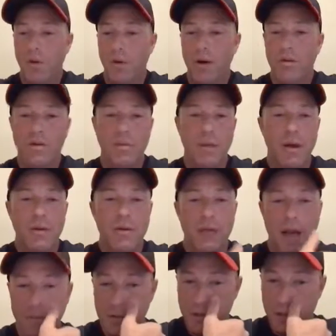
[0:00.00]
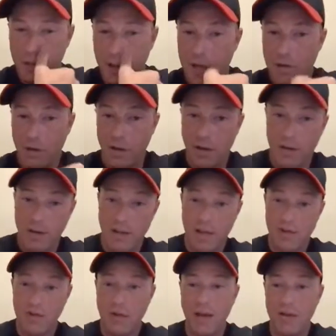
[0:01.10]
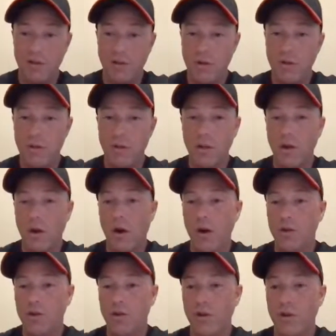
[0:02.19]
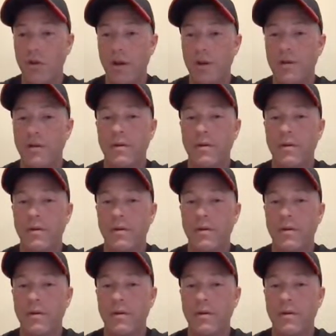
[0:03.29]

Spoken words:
What are some other times that you guys are using the GAR at your unit?